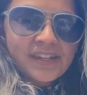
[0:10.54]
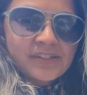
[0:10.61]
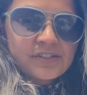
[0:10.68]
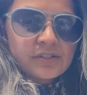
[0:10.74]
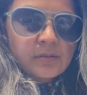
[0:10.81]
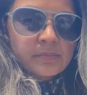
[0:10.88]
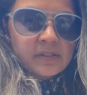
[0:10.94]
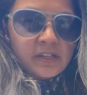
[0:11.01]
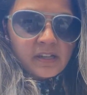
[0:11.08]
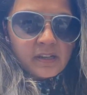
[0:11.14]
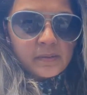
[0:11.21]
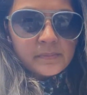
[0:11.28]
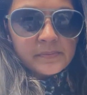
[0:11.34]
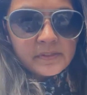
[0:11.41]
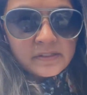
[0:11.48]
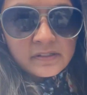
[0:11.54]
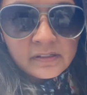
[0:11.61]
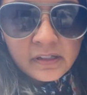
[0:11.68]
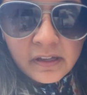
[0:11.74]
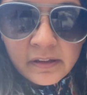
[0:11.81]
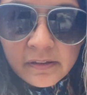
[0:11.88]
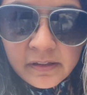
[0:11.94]
Sometimes
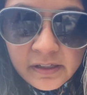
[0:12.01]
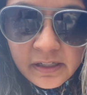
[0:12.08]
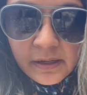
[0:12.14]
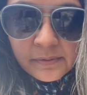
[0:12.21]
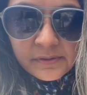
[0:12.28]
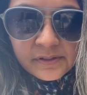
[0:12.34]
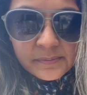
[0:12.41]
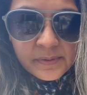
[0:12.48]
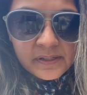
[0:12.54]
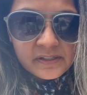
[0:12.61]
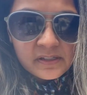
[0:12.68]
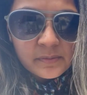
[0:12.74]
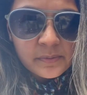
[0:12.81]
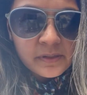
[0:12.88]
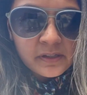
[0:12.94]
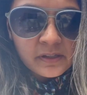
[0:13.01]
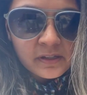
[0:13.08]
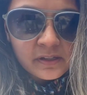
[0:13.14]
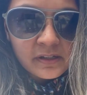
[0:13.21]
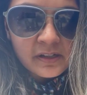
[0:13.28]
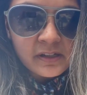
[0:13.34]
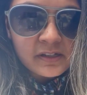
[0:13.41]
I think I was meant to
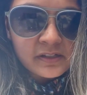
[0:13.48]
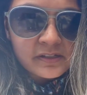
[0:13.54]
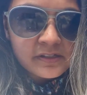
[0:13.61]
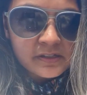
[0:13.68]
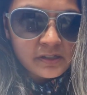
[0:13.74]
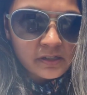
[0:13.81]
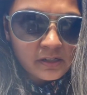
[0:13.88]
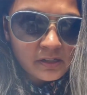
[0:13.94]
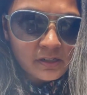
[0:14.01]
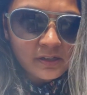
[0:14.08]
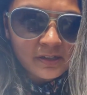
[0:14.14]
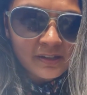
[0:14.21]
be in a city.